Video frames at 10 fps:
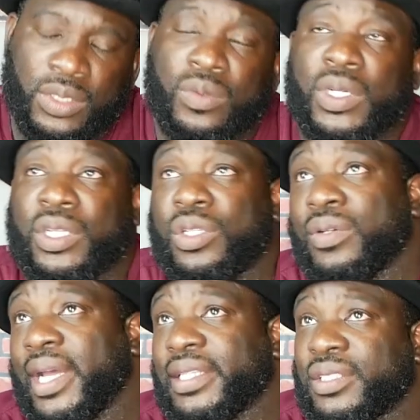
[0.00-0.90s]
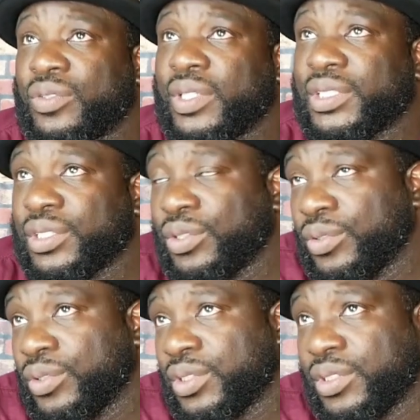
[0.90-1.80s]
Well, you asked the question.
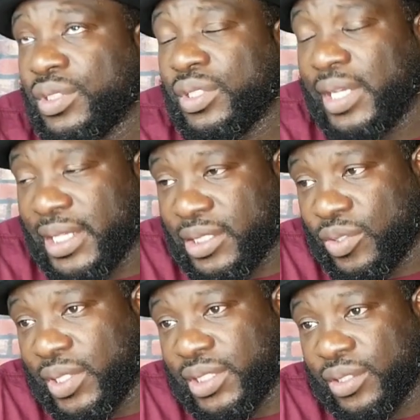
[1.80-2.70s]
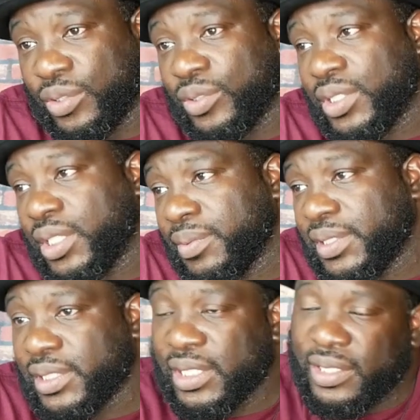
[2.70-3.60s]
Yeah, who's gonna be
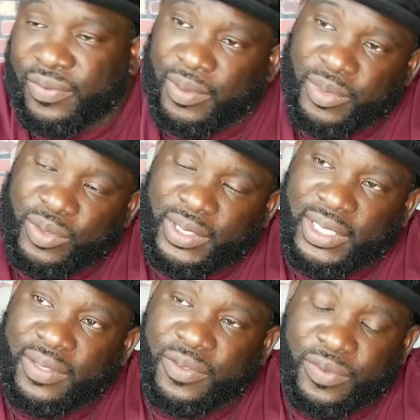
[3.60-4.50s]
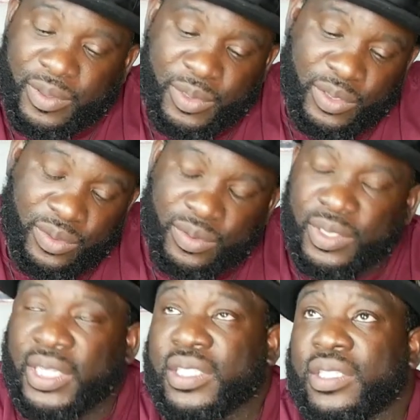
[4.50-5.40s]
stealing from you and thieving from you?
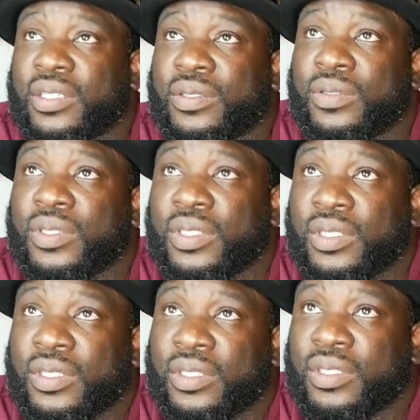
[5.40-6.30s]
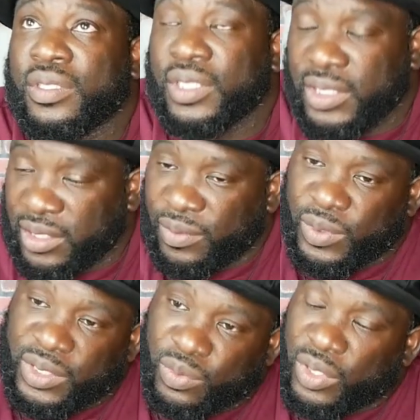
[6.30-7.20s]
There you go. It's
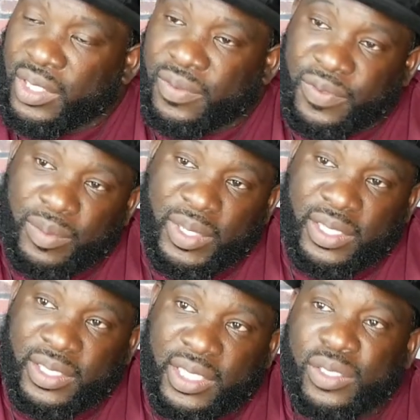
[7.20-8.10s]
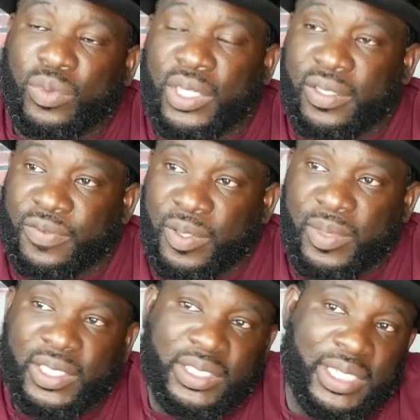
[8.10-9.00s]
one of the female. It's one of the
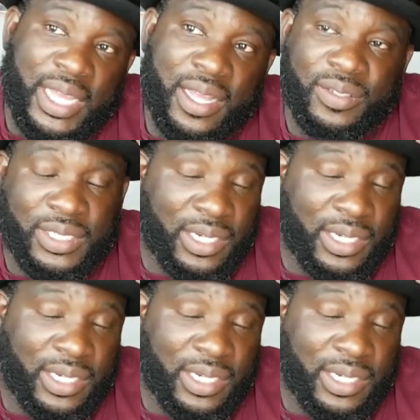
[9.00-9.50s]
females in the house.